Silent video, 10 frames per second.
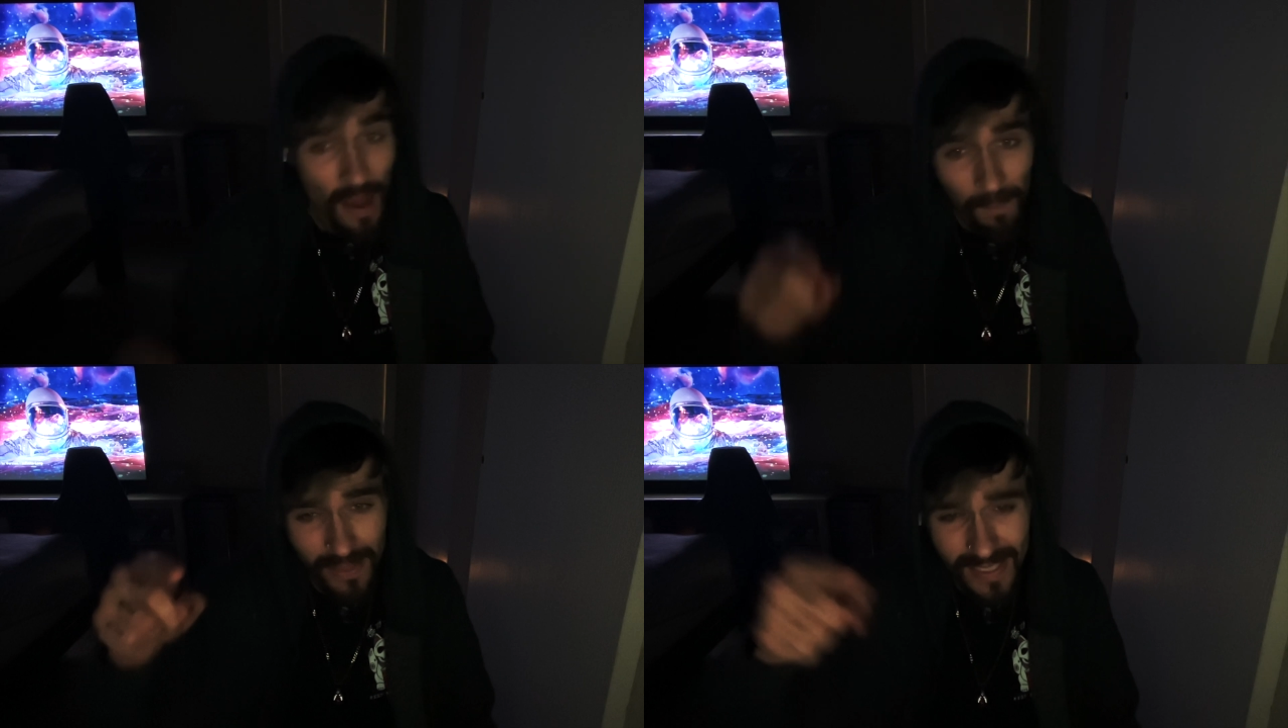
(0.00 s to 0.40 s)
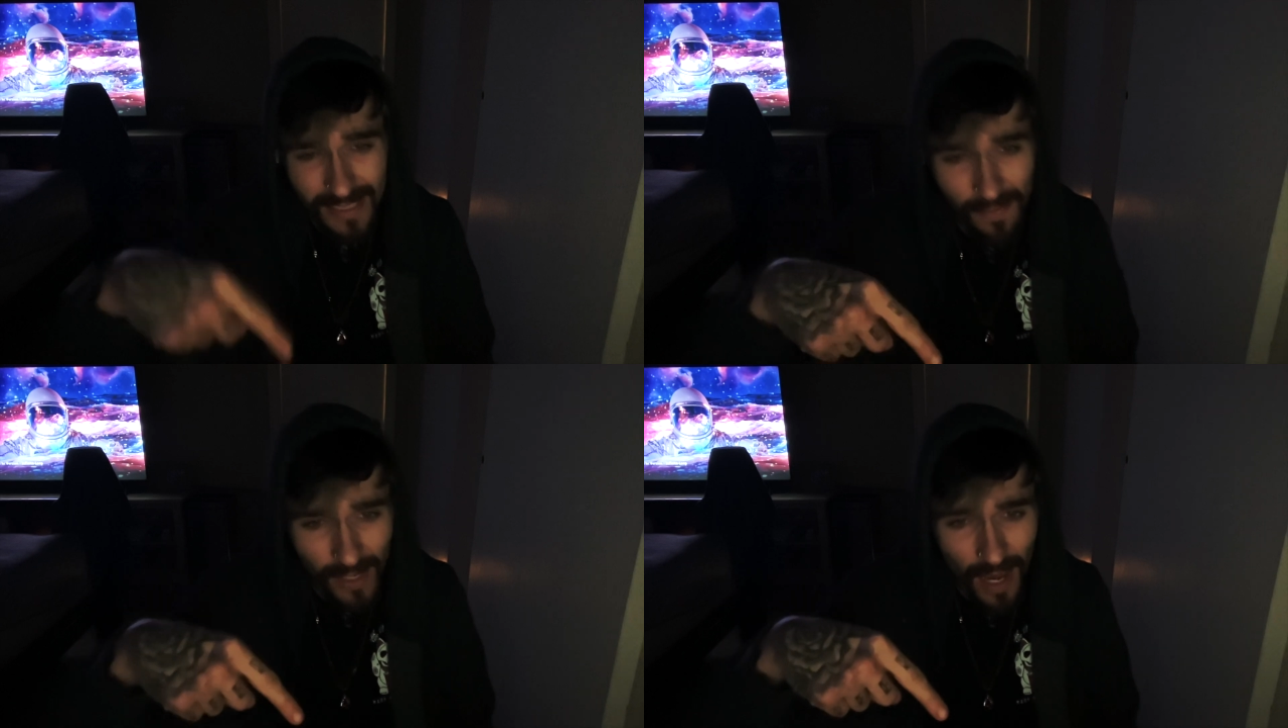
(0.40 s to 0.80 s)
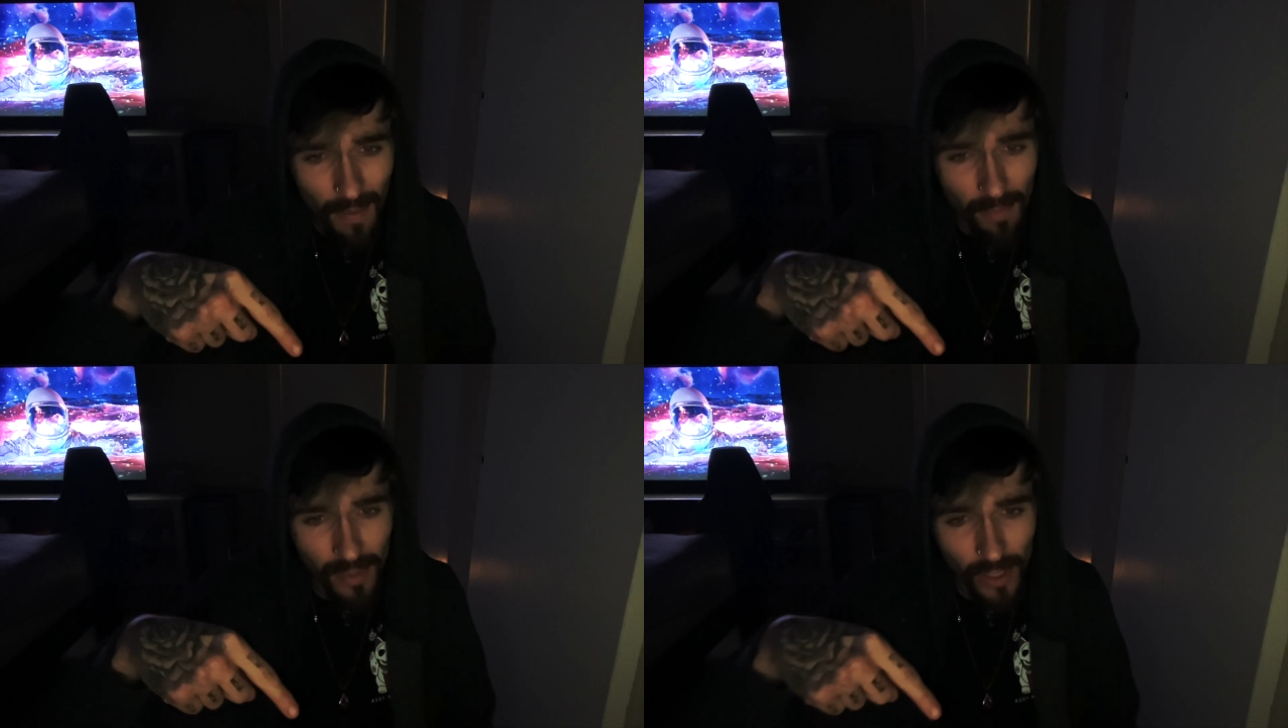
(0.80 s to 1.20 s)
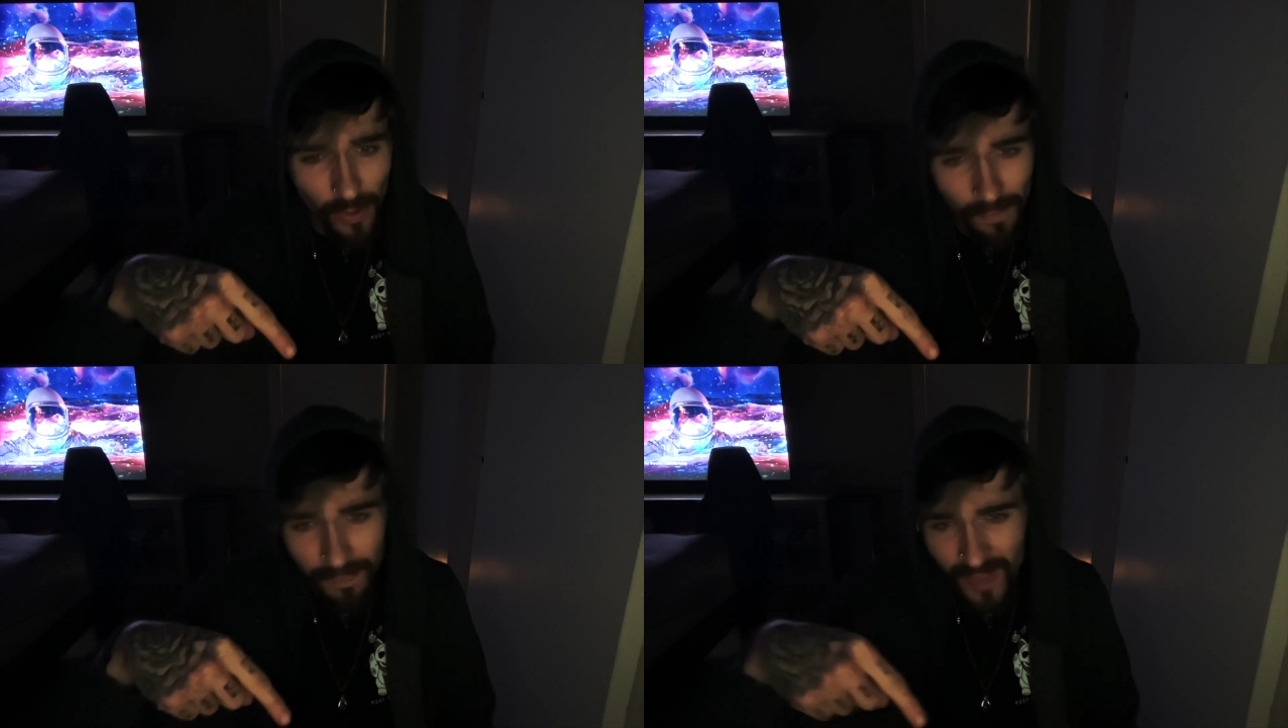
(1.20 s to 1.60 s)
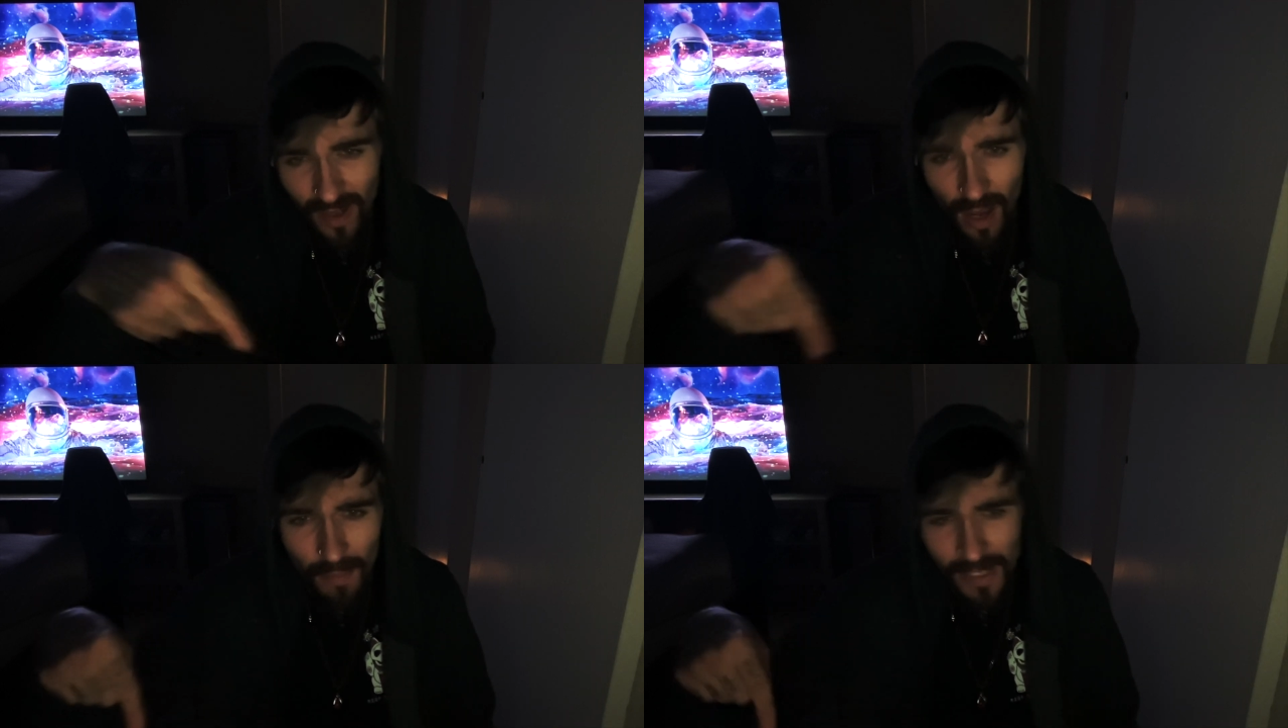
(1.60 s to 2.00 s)
please leave a comment below,
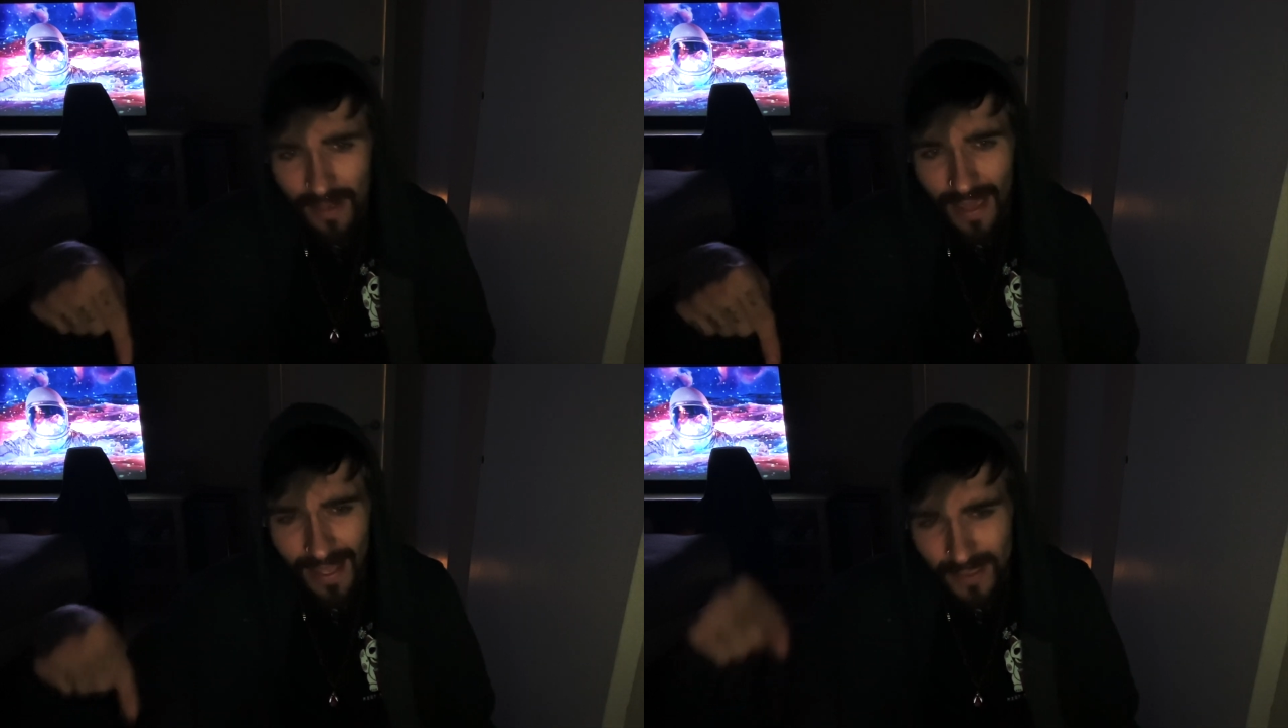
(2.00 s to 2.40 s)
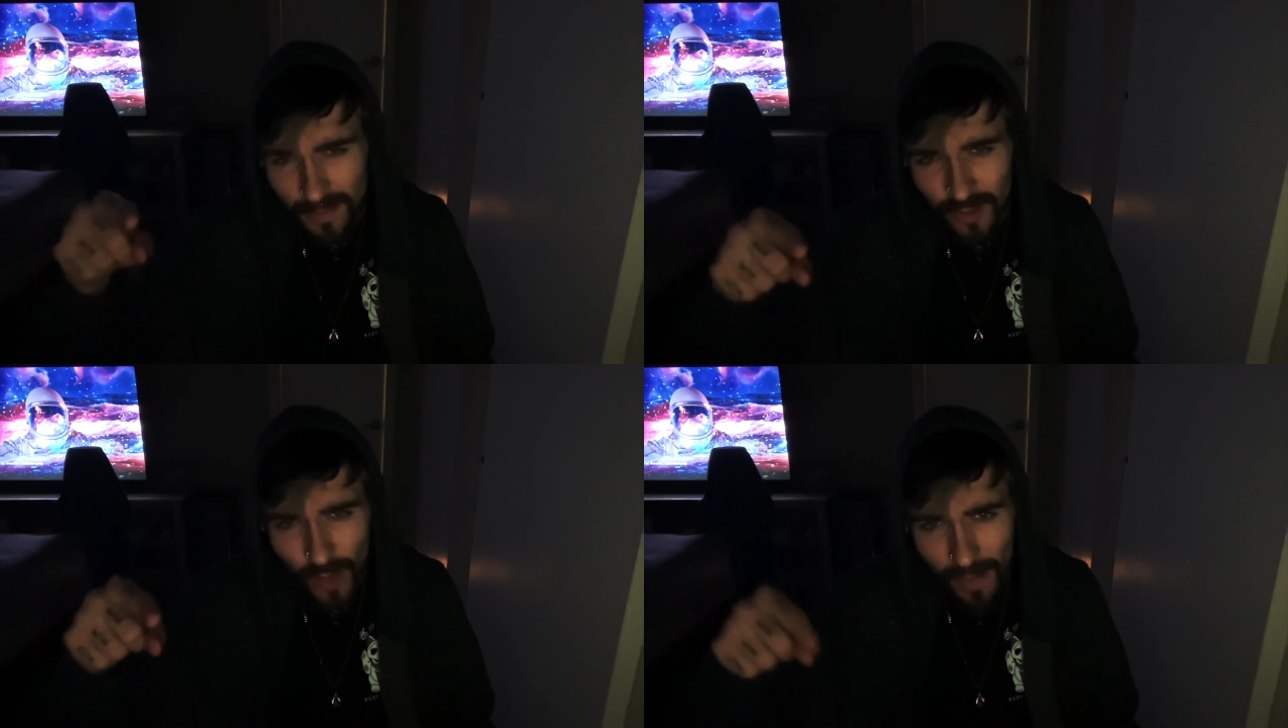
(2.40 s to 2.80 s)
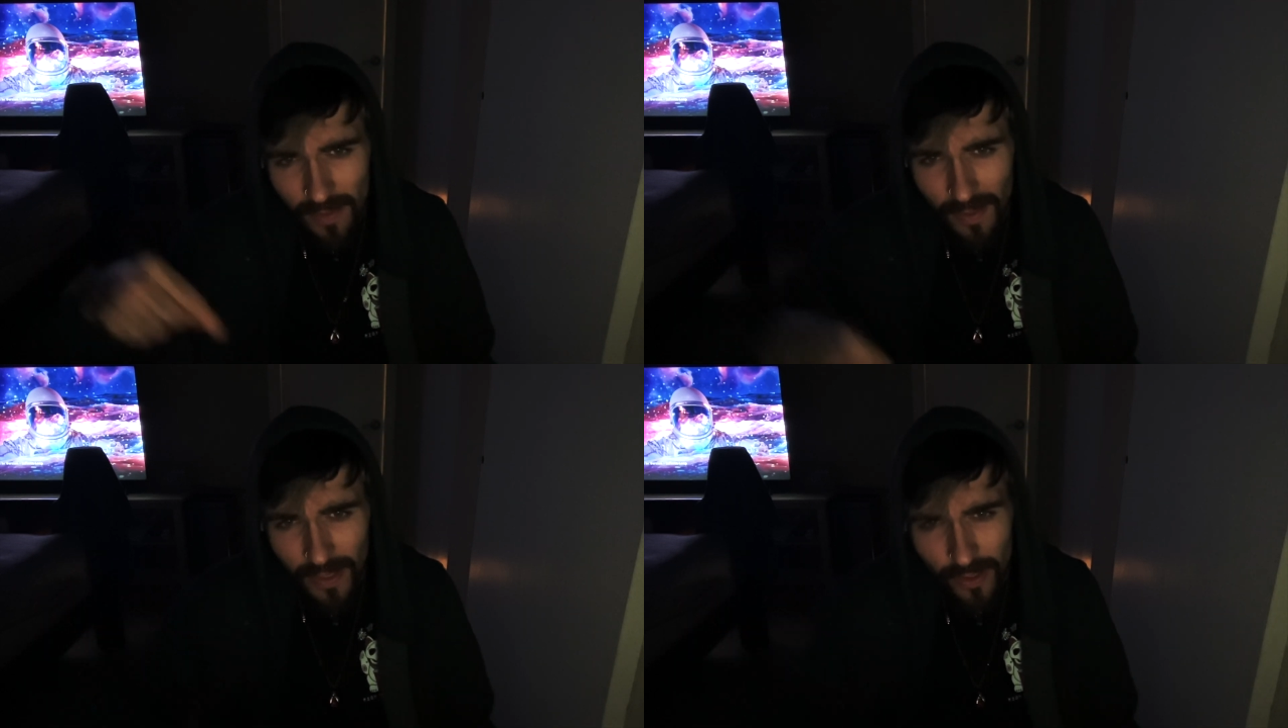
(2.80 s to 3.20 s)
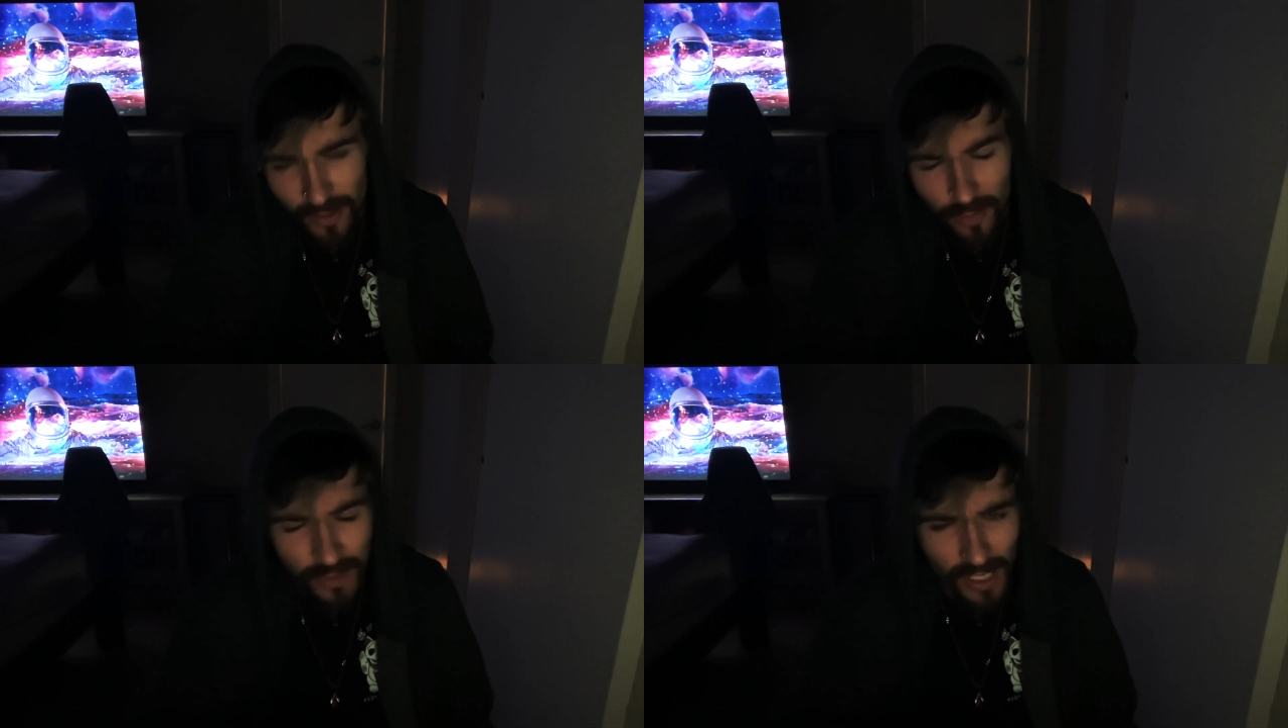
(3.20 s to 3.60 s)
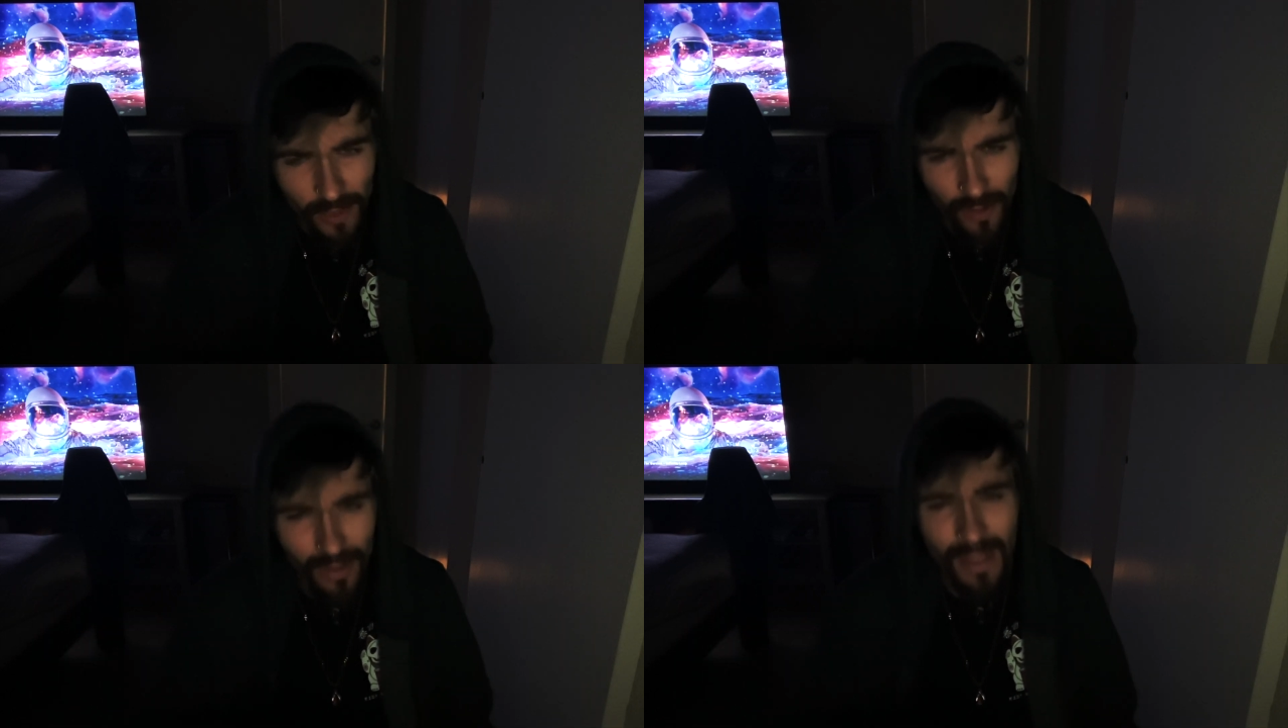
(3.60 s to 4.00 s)
comment and subscribe to my YouTube
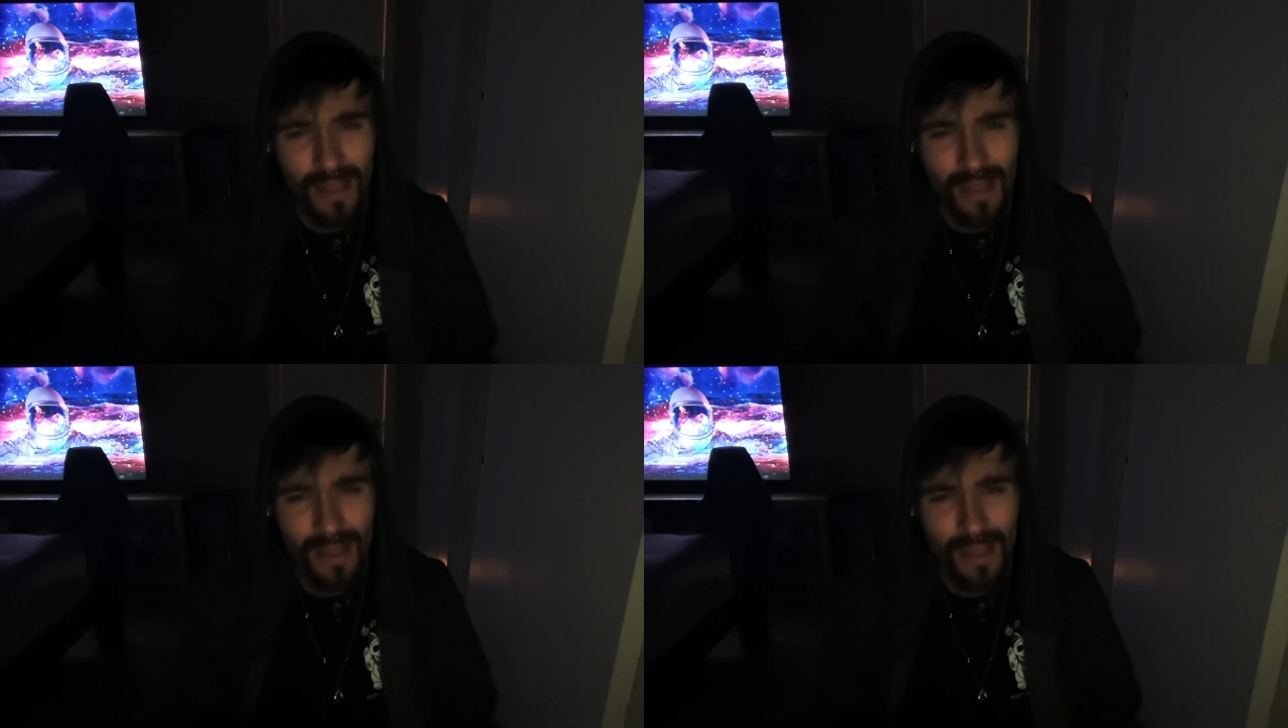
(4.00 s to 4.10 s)
channel.